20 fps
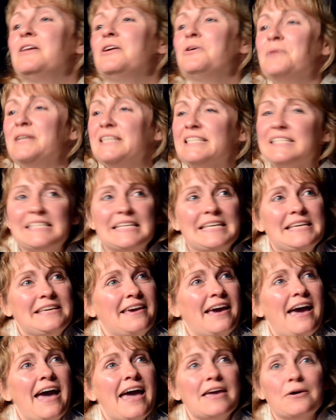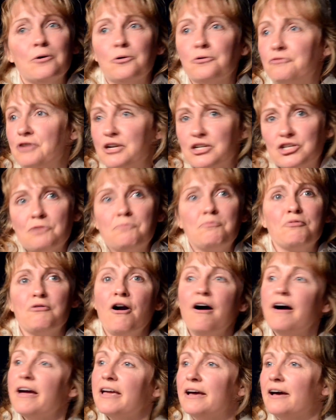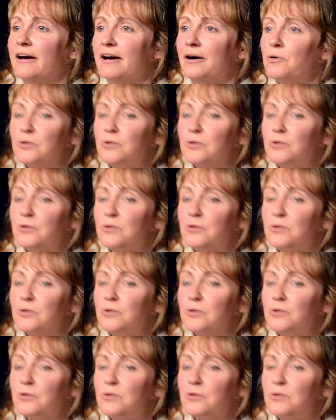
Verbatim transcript: Louis C.K. or Richard Pryor